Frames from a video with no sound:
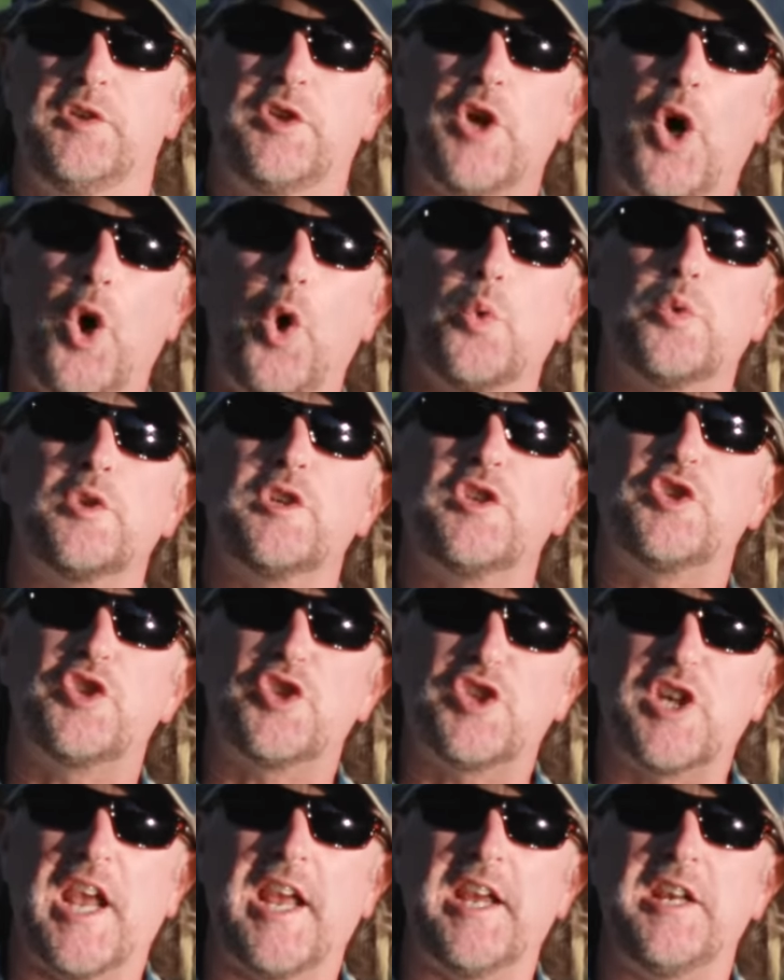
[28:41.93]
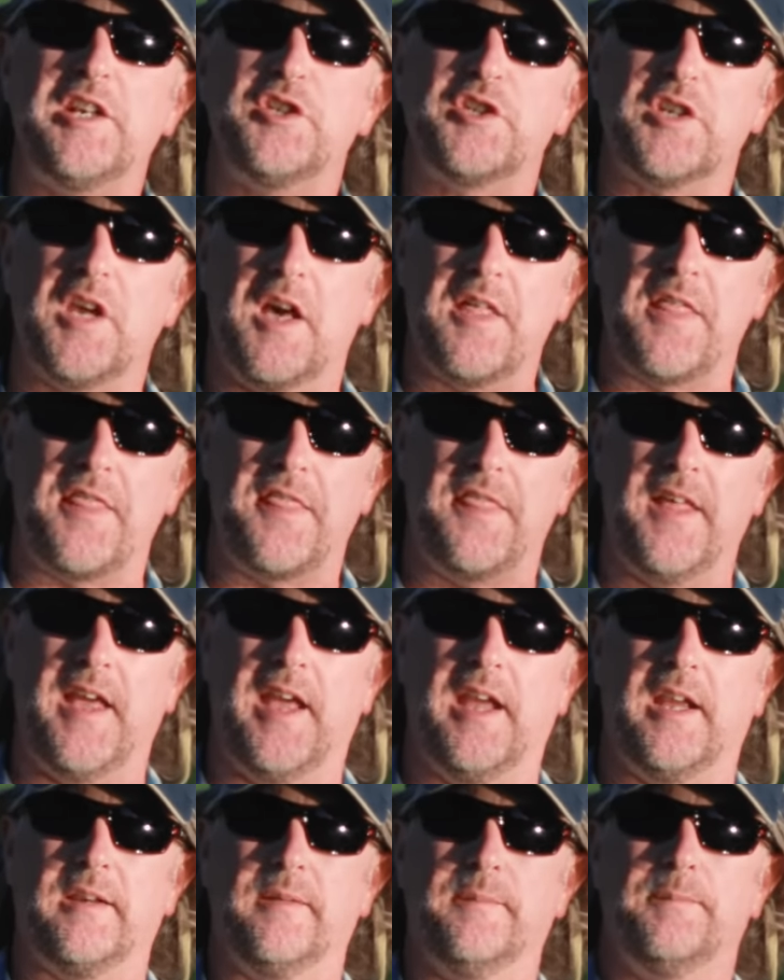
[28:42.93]
Don't change a
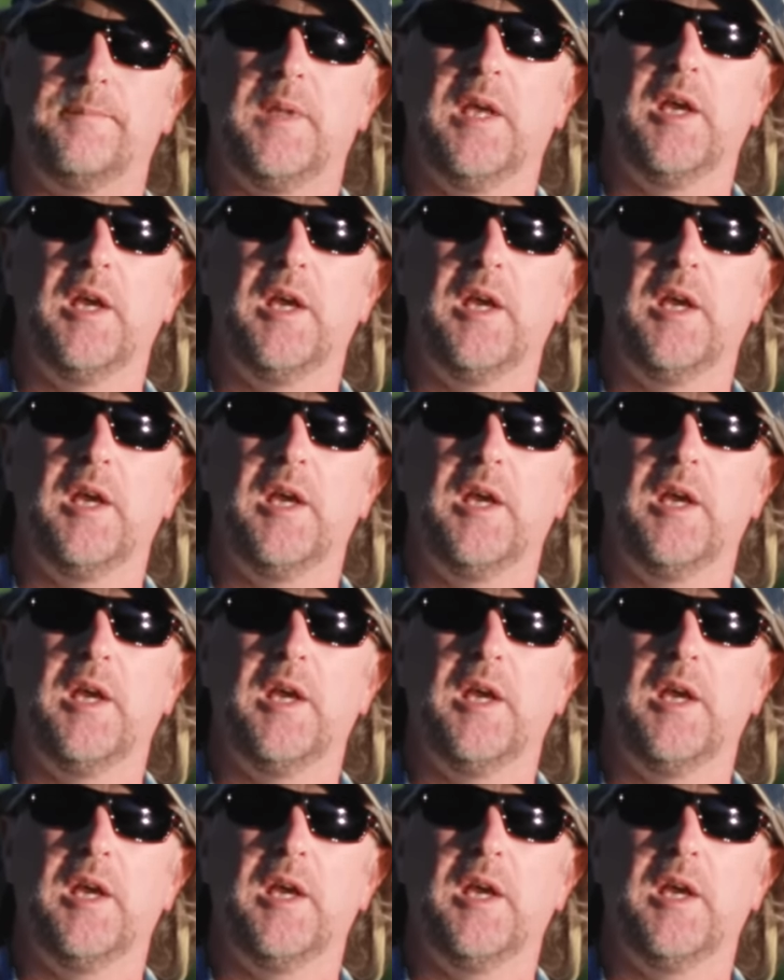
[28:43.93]
thing.